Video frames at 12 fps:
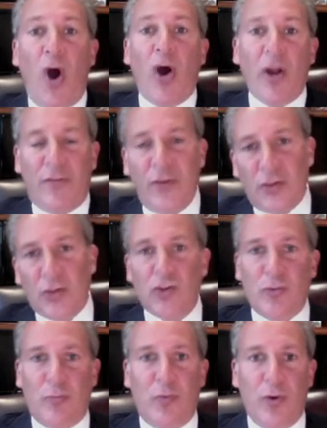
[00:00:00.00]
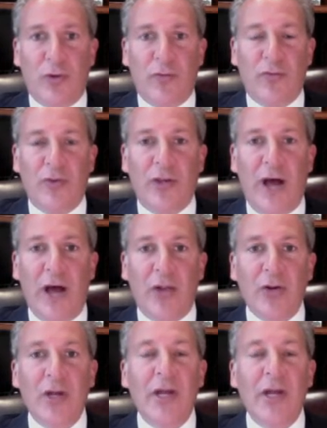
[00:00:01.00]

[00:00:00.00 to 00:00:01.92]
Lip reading: artificial supports for the dollar,